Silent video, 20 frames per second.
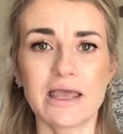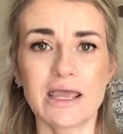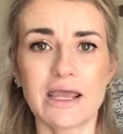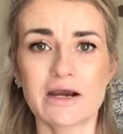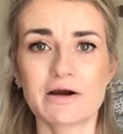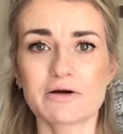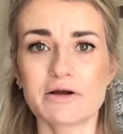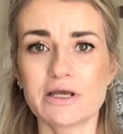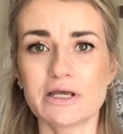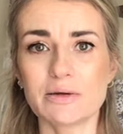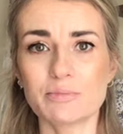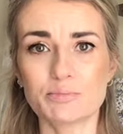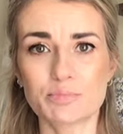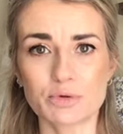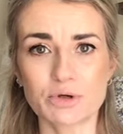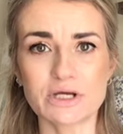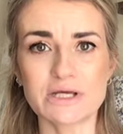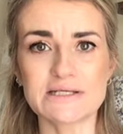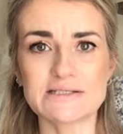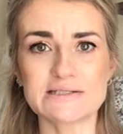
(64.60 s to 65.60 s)
airy,
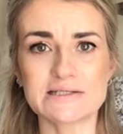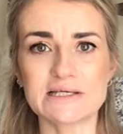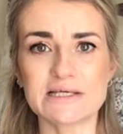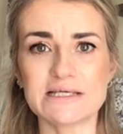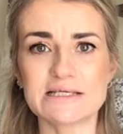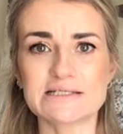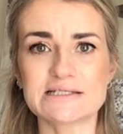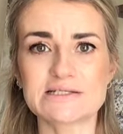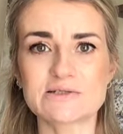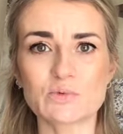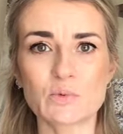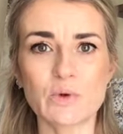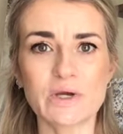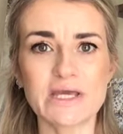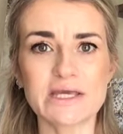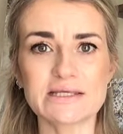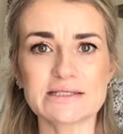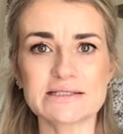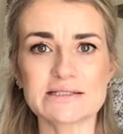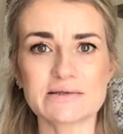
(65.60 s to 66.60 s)
breezy,
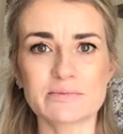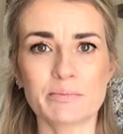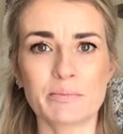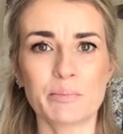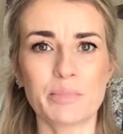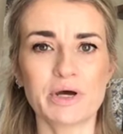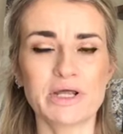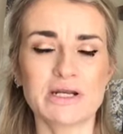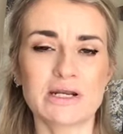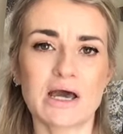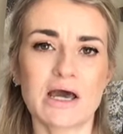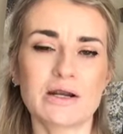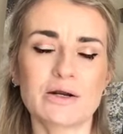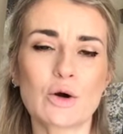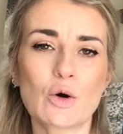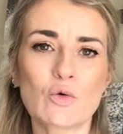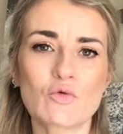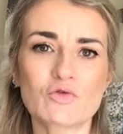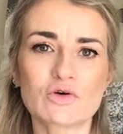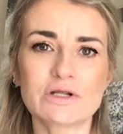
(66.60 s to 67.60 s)
sweet, but not
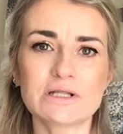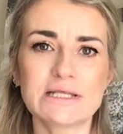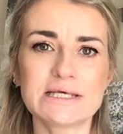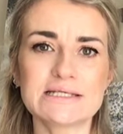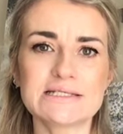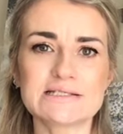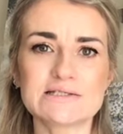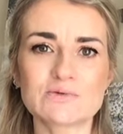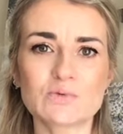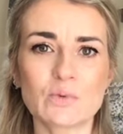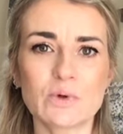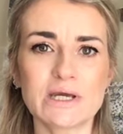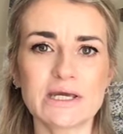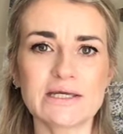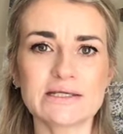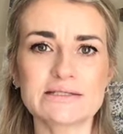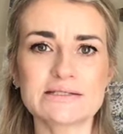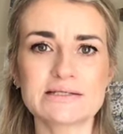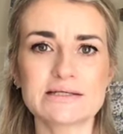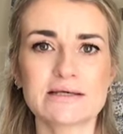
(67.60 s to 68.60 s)
overly
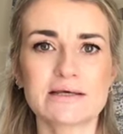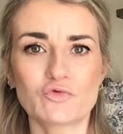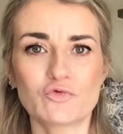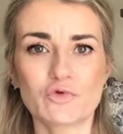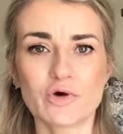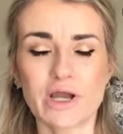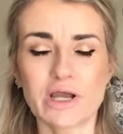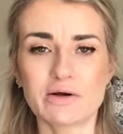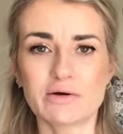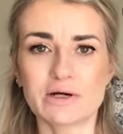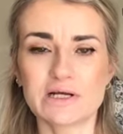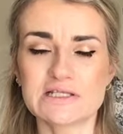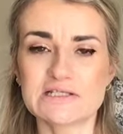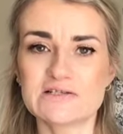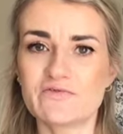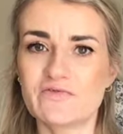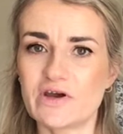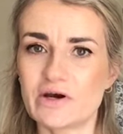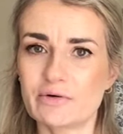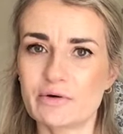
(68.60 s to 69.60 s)
sweet fragrance
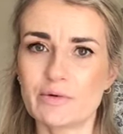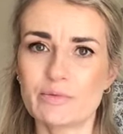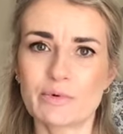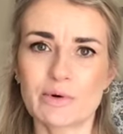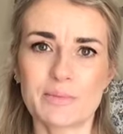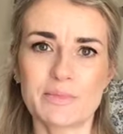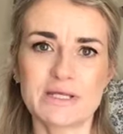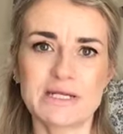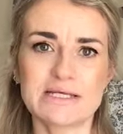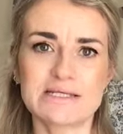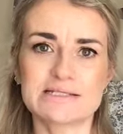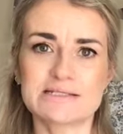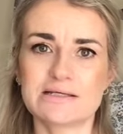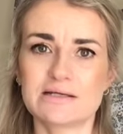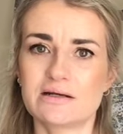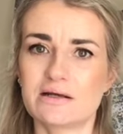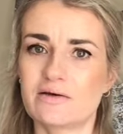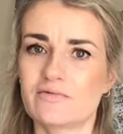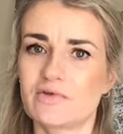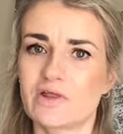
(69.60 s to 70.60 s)
very reminiscent
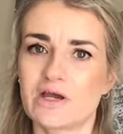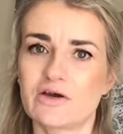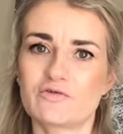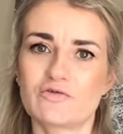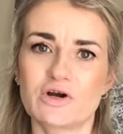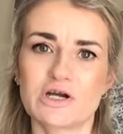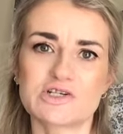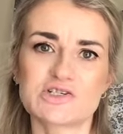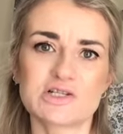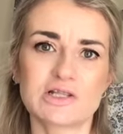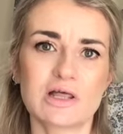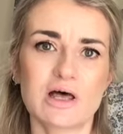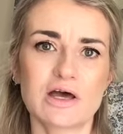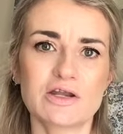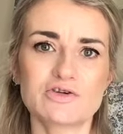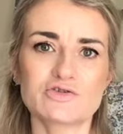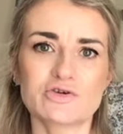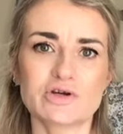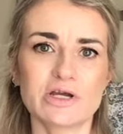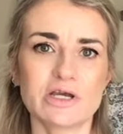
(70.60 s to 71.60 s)
of like fresh
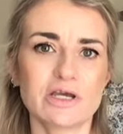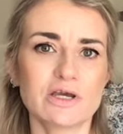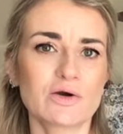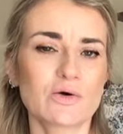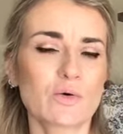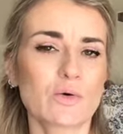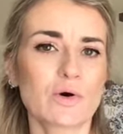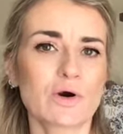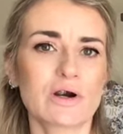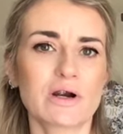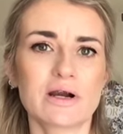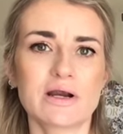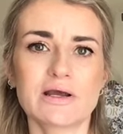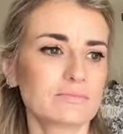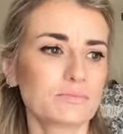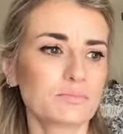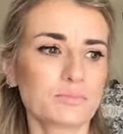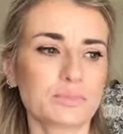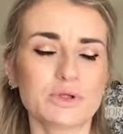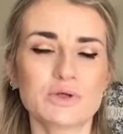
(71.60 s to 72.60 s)
laundry or
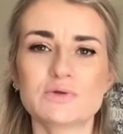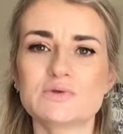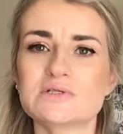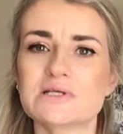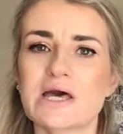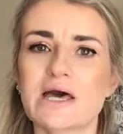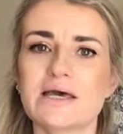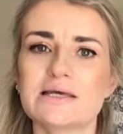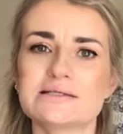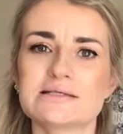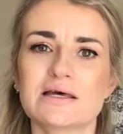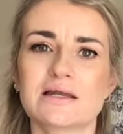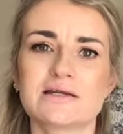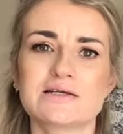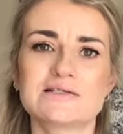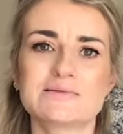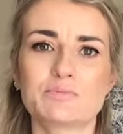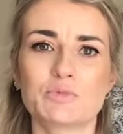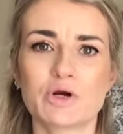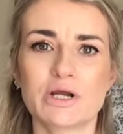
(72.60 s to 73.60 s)
blue skies on a
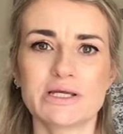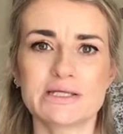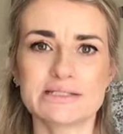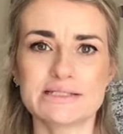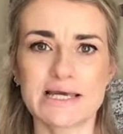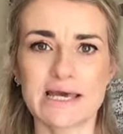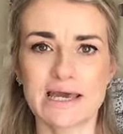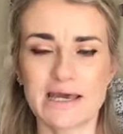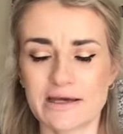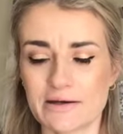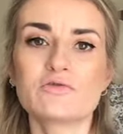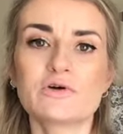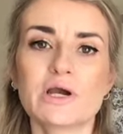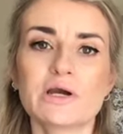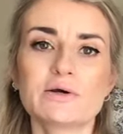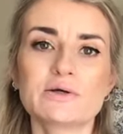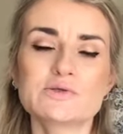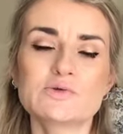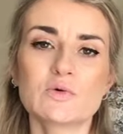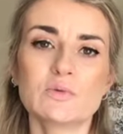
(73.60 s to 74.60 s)
spring day.
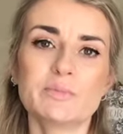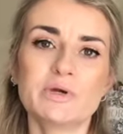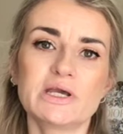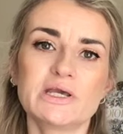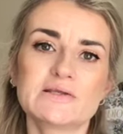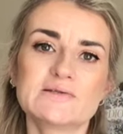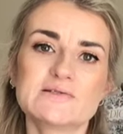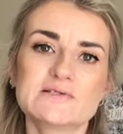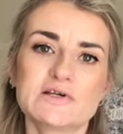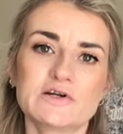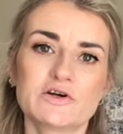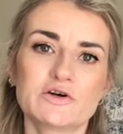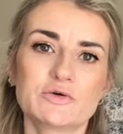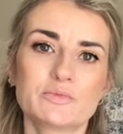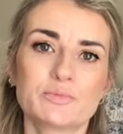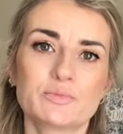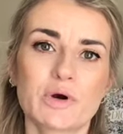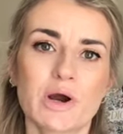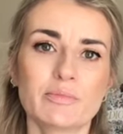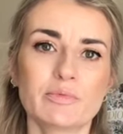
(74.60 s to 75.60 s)
Fragrance would be
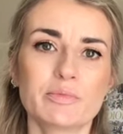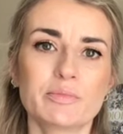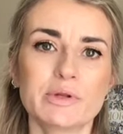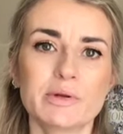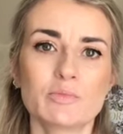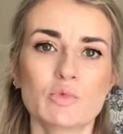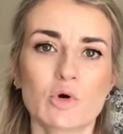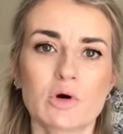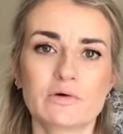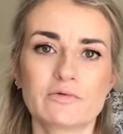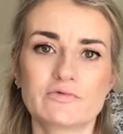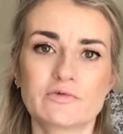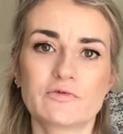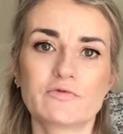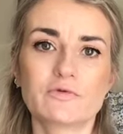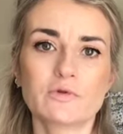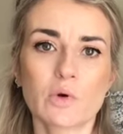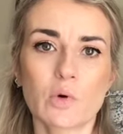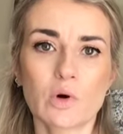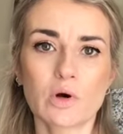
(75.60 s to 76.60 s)
considered probably more of a
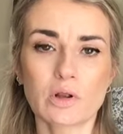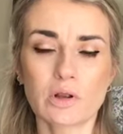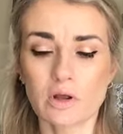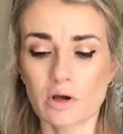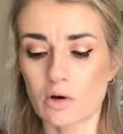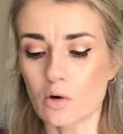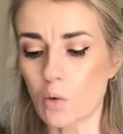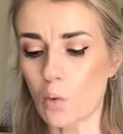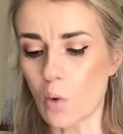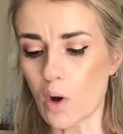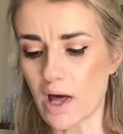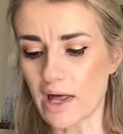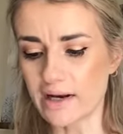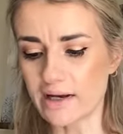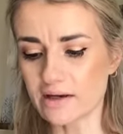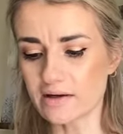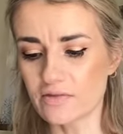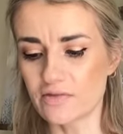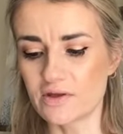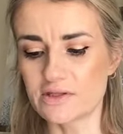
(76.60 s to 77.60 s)
floral
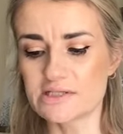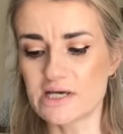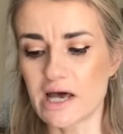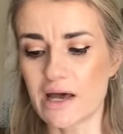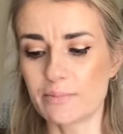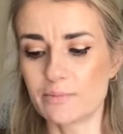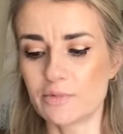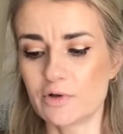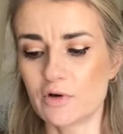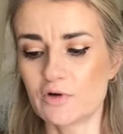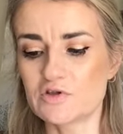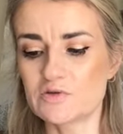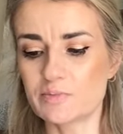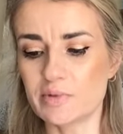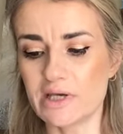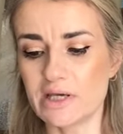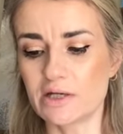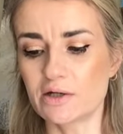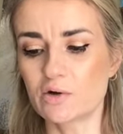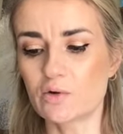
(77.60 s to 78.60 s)
aquatic, the top notes
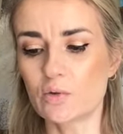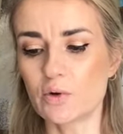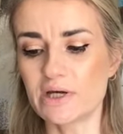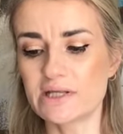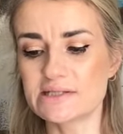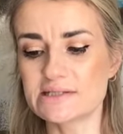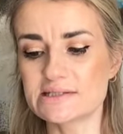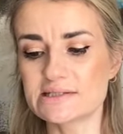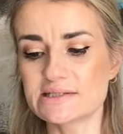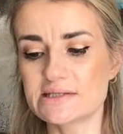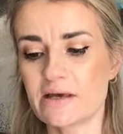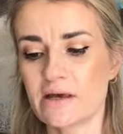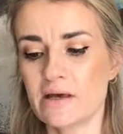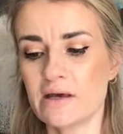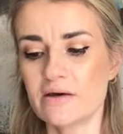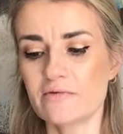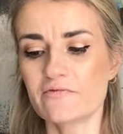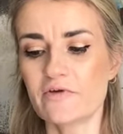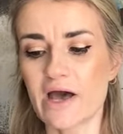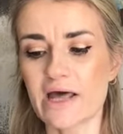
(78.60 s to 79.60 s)
being quince,
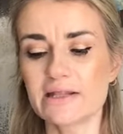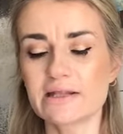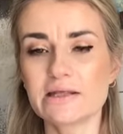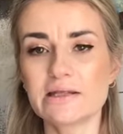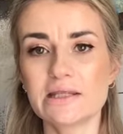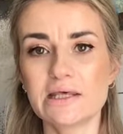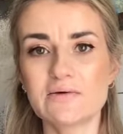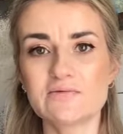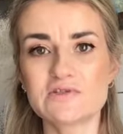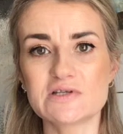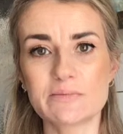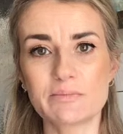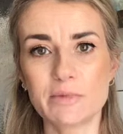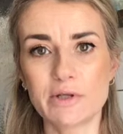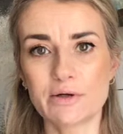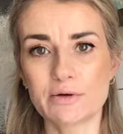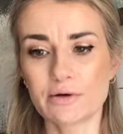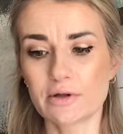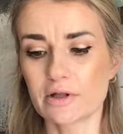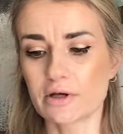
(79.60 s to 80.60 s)
violet leaves and
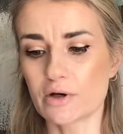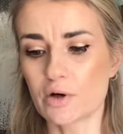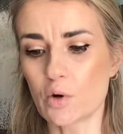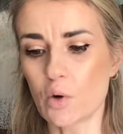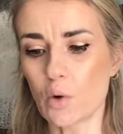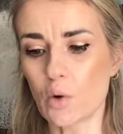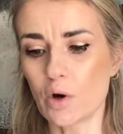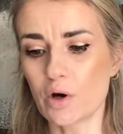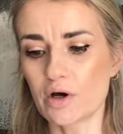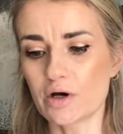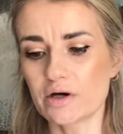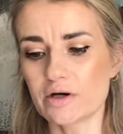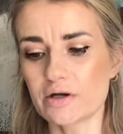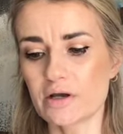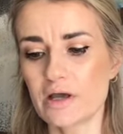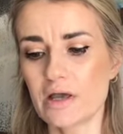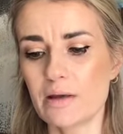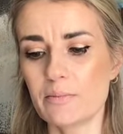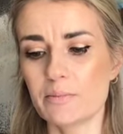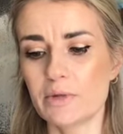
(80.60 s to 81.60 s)
mineral accord,
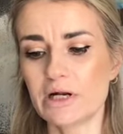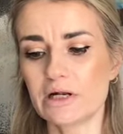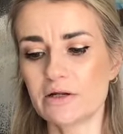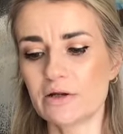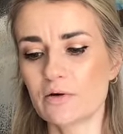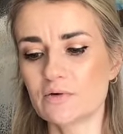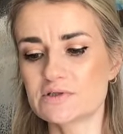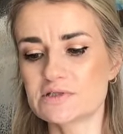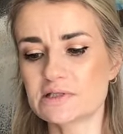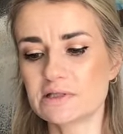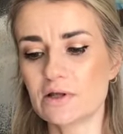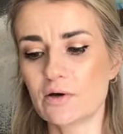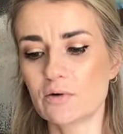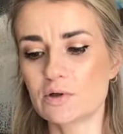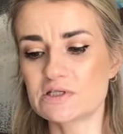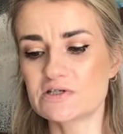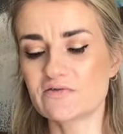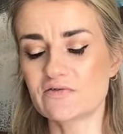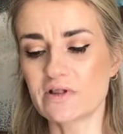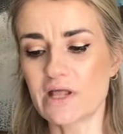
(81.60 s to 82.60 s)
middle notes
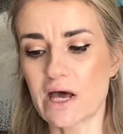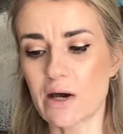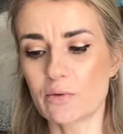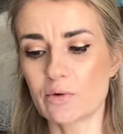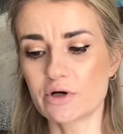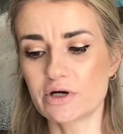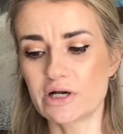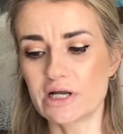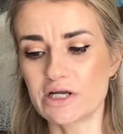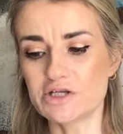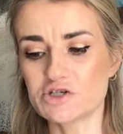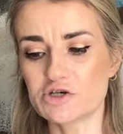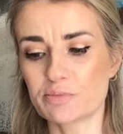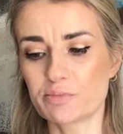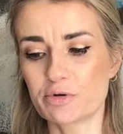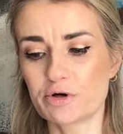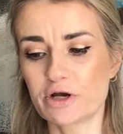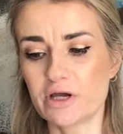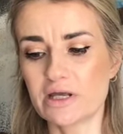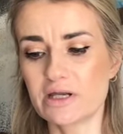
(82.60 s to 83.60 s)
lotus flower, nature
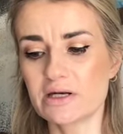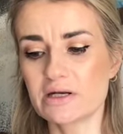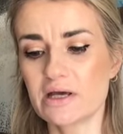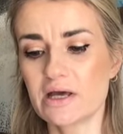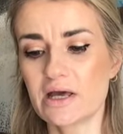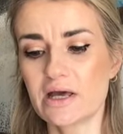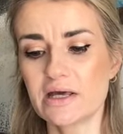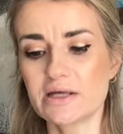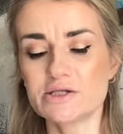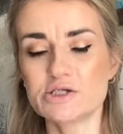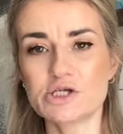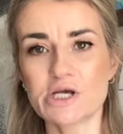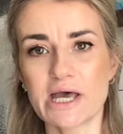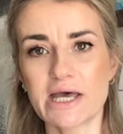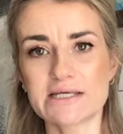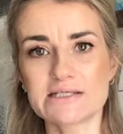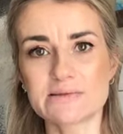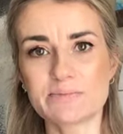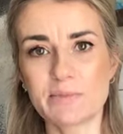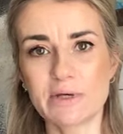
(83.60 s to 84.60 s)
print,
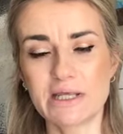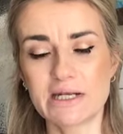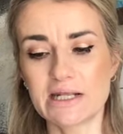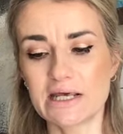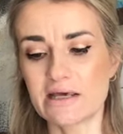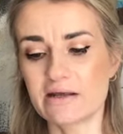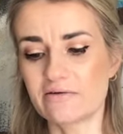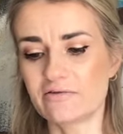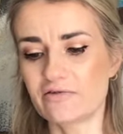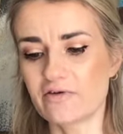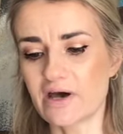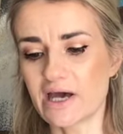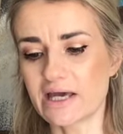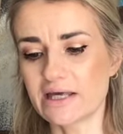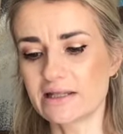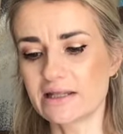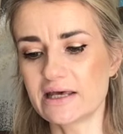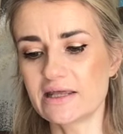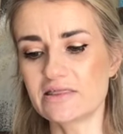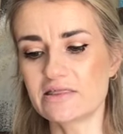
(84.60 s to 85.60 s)
jasmine and
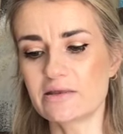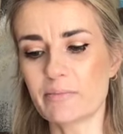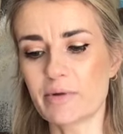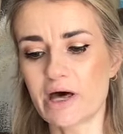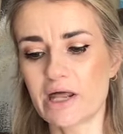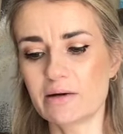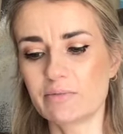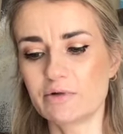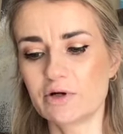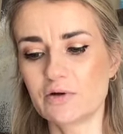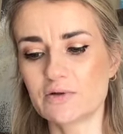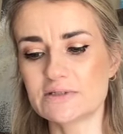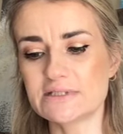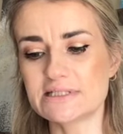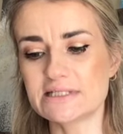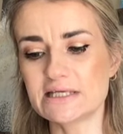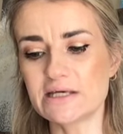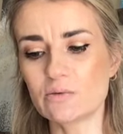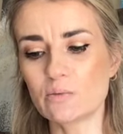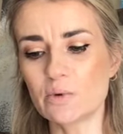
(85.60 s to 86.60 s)
violet, the bottom notes
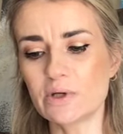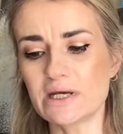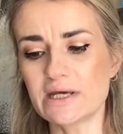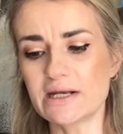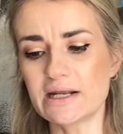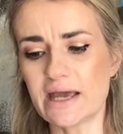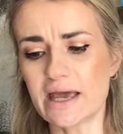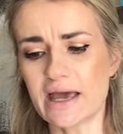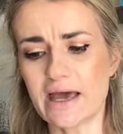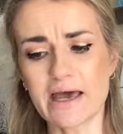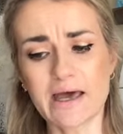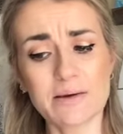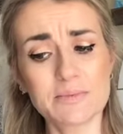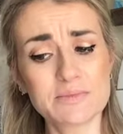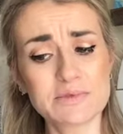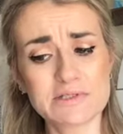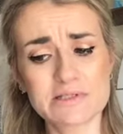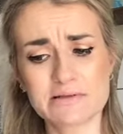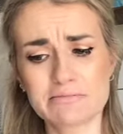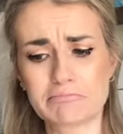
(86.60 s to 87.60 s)
seaweed,
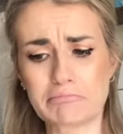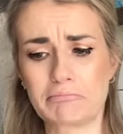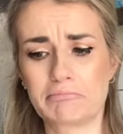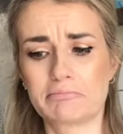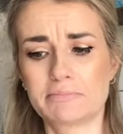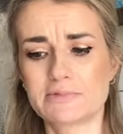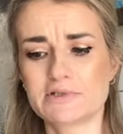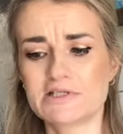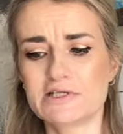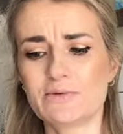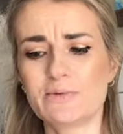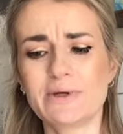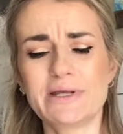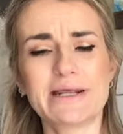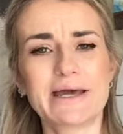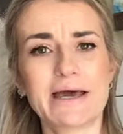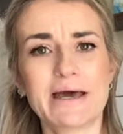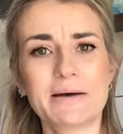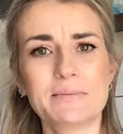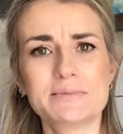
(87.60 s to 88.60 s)
abs, Seaweed
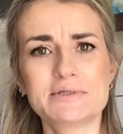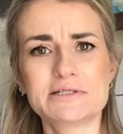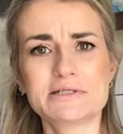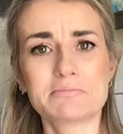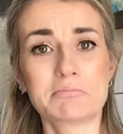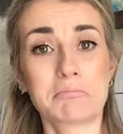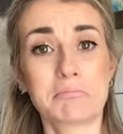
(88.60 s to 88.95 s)
abs.